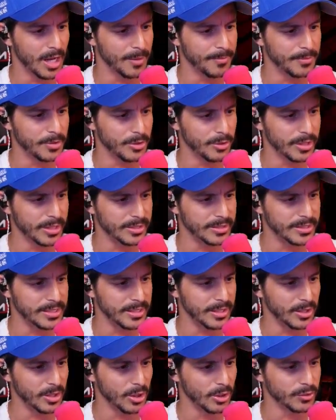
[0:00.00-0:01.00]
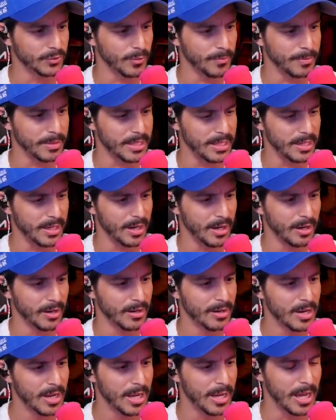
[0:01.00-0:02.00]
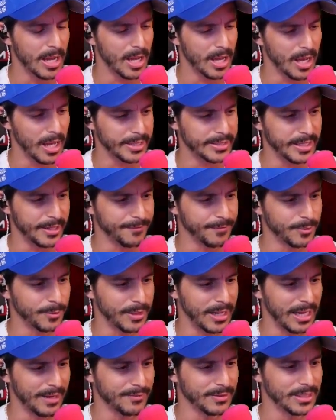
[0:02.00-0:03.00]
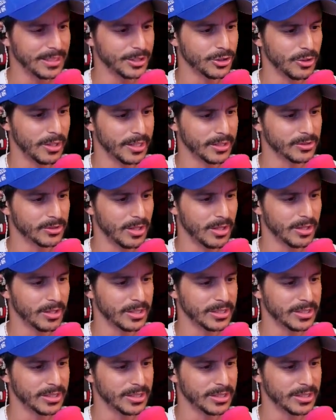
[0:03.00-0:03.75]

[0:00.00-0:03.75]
You can see the ghost from here. Definitely want to have your electronics on,